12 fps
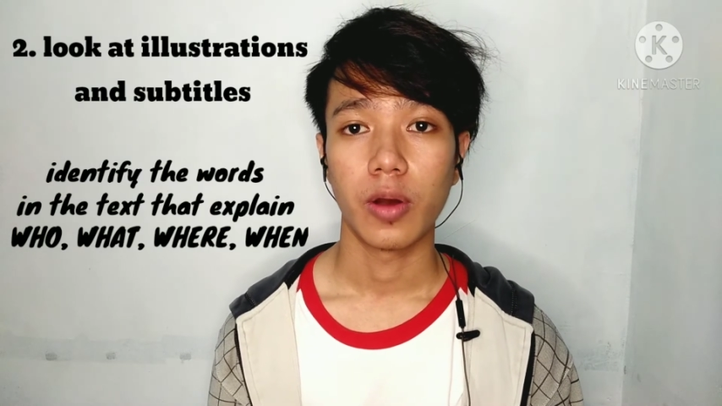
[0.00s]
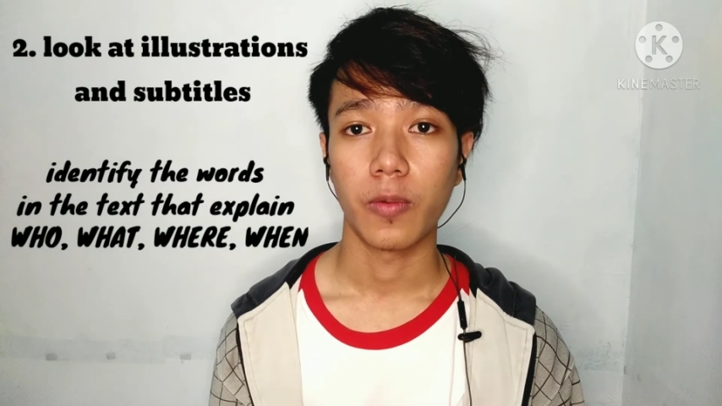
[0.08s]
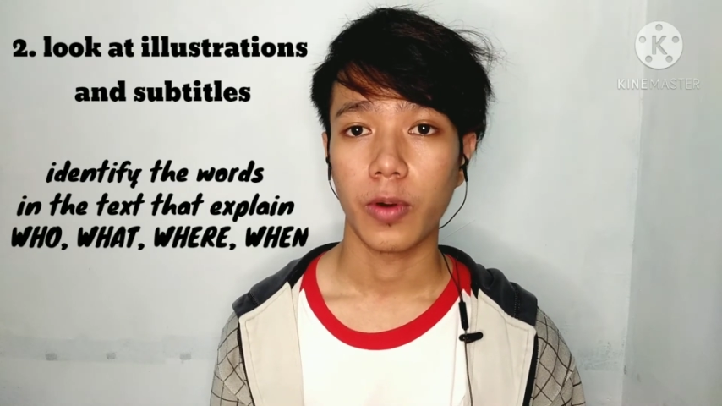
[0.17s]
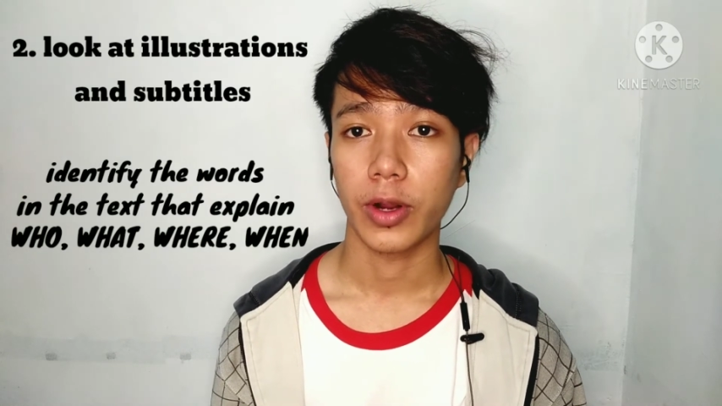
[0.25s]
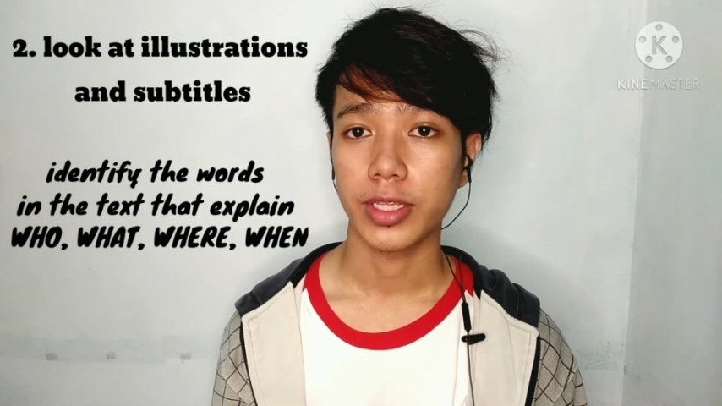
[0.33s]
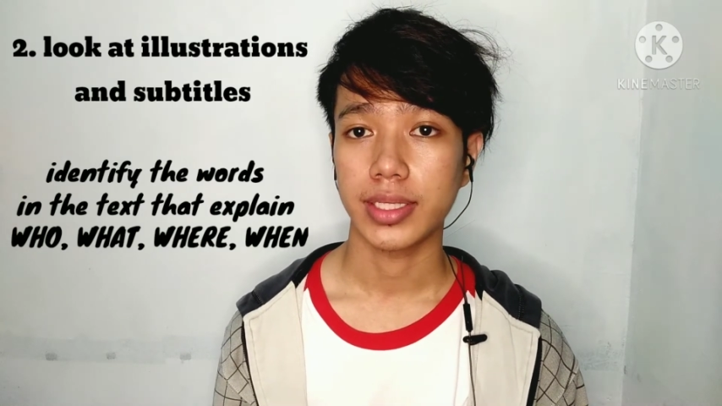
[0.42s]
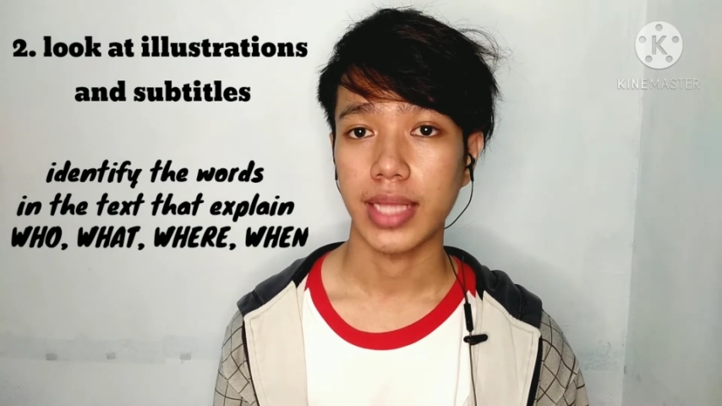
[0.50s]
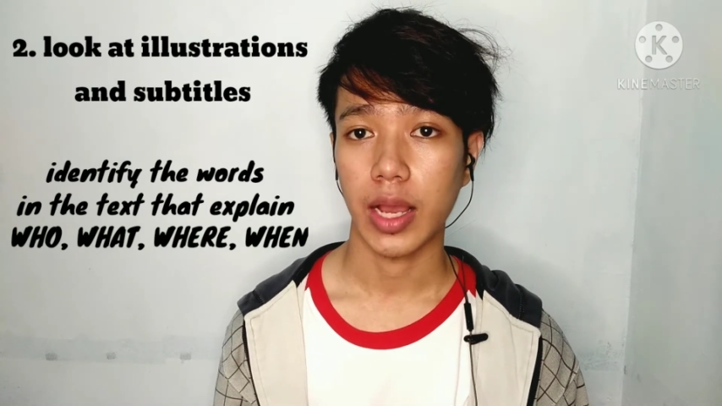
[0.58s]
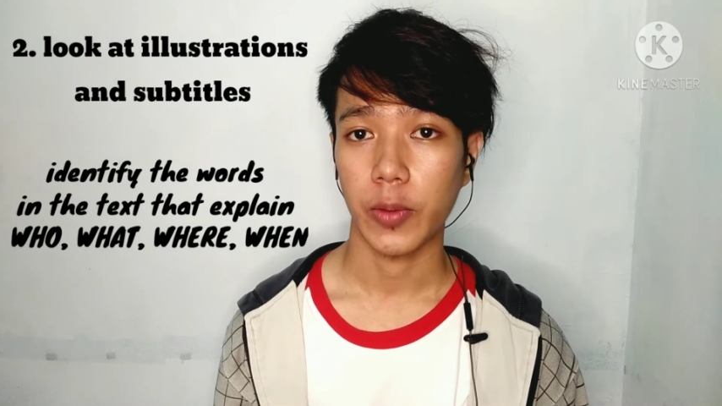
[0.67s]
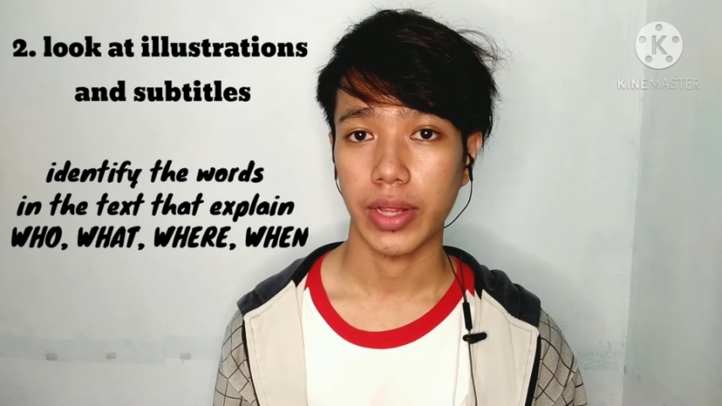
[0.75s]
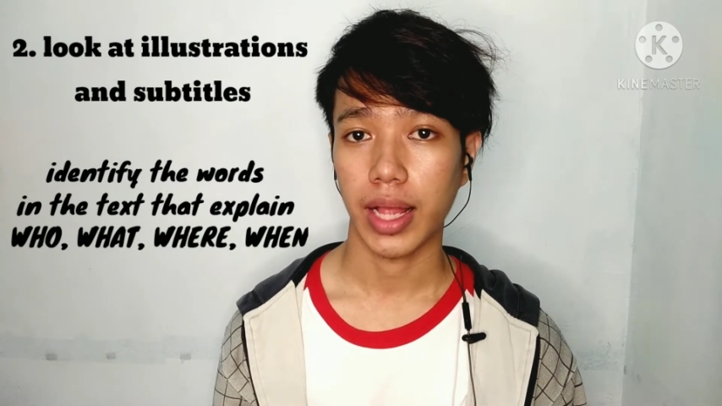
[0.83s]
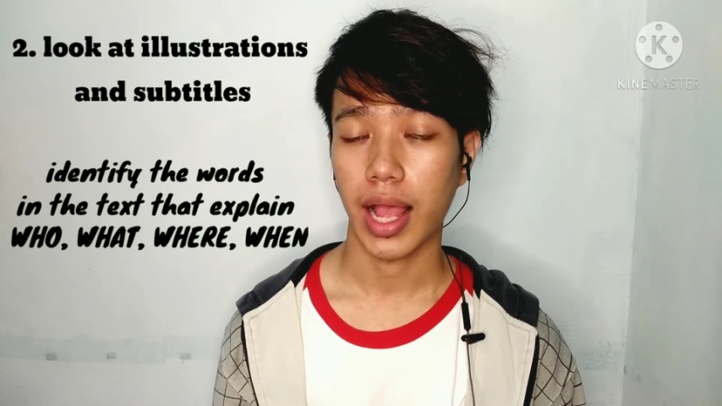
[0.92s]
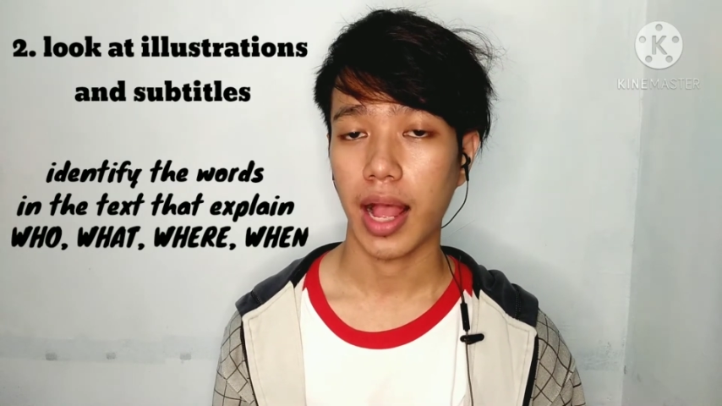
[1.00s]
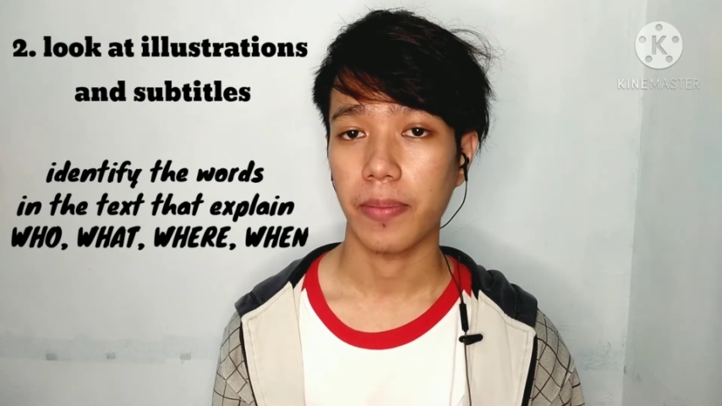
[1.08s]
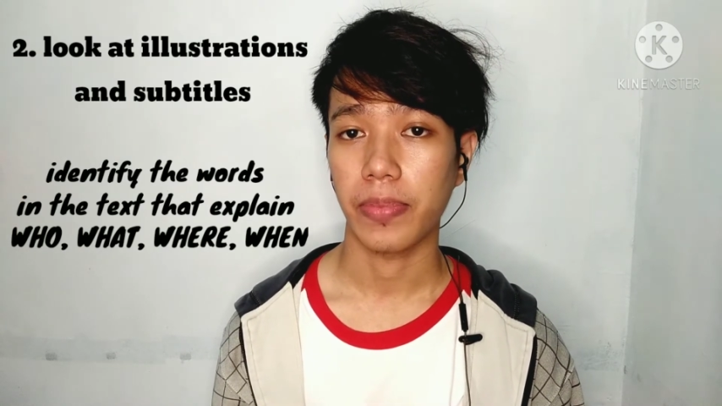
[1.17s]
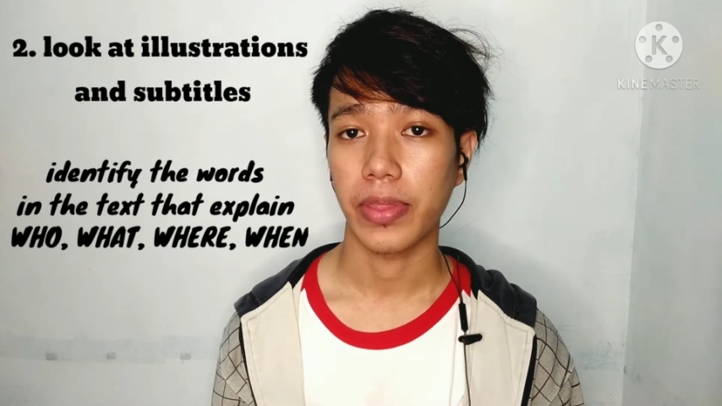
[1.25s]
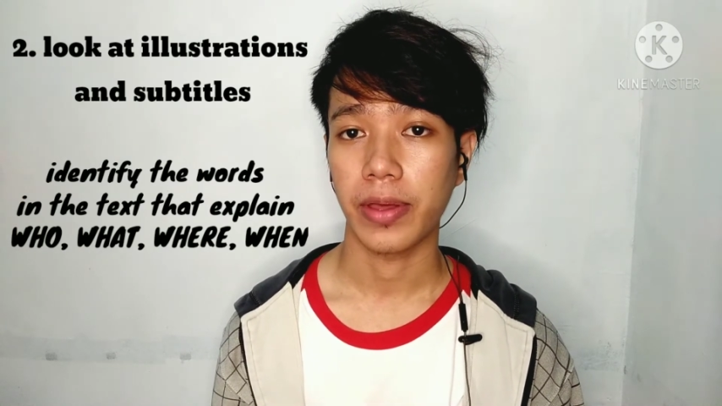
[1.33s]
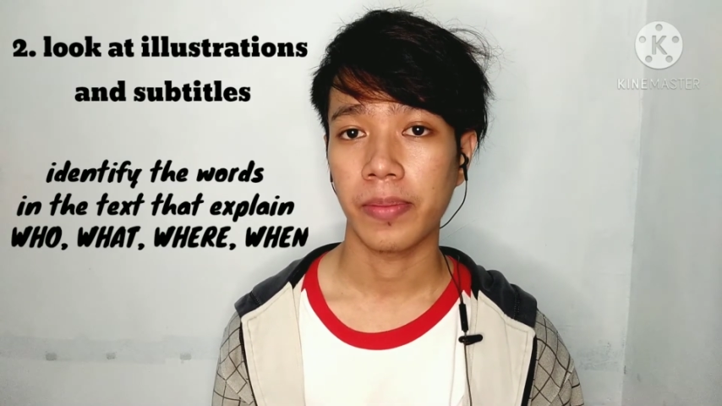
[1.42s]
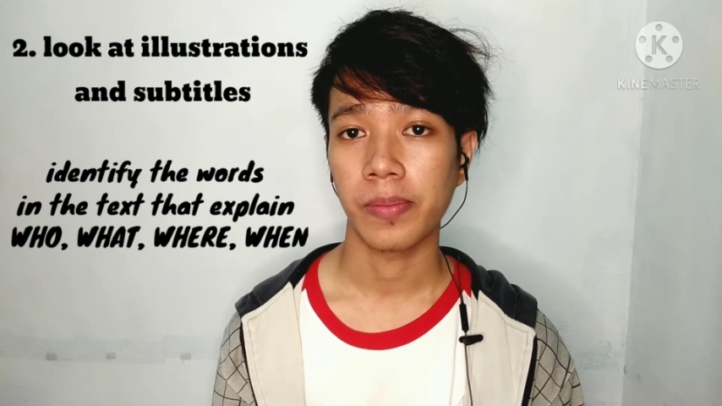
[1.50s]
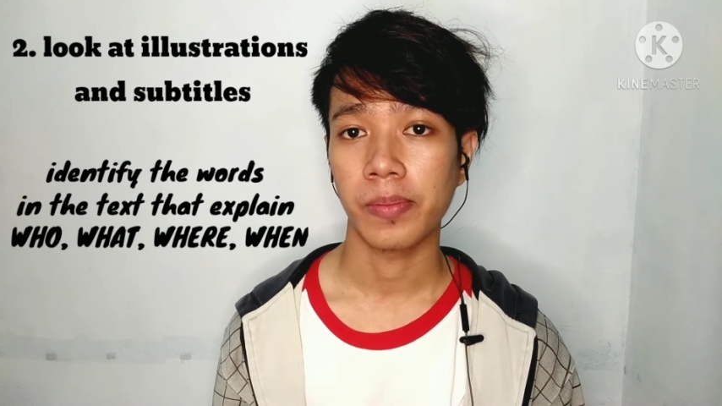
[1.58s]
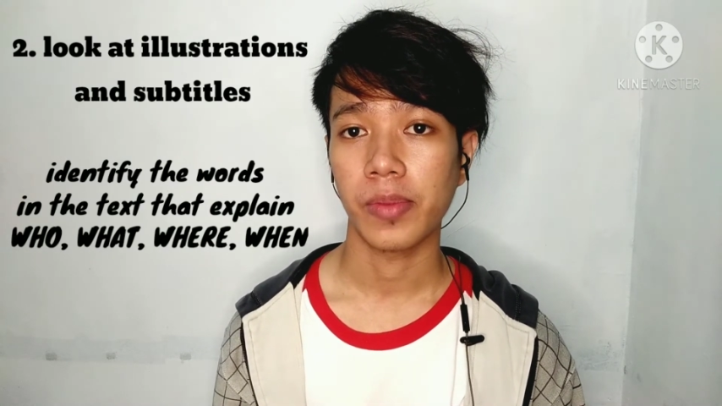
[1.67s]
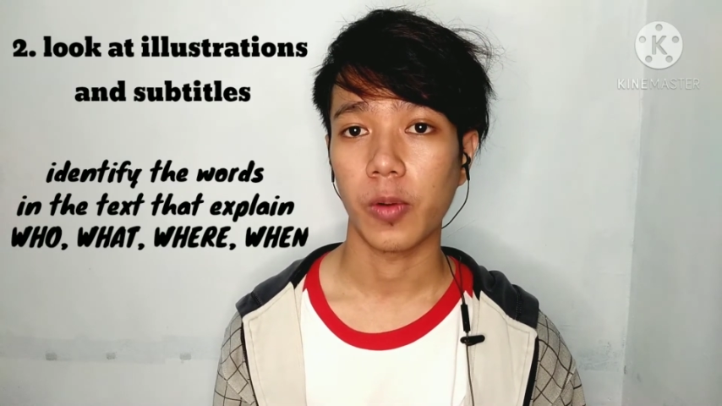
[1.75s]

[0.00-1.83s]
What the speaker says: words that will help them